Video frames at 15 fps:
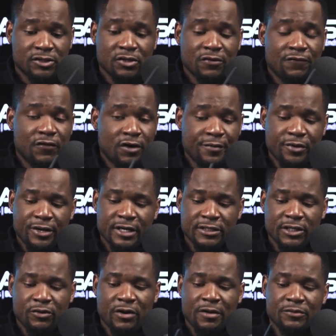so follow me on
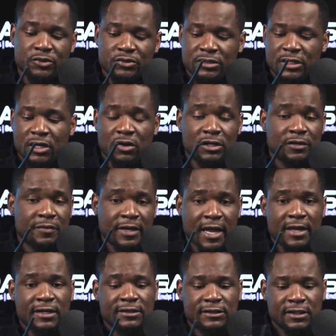Instagram to see all the
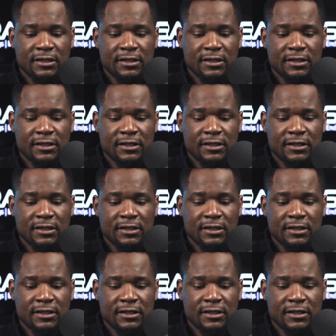behind the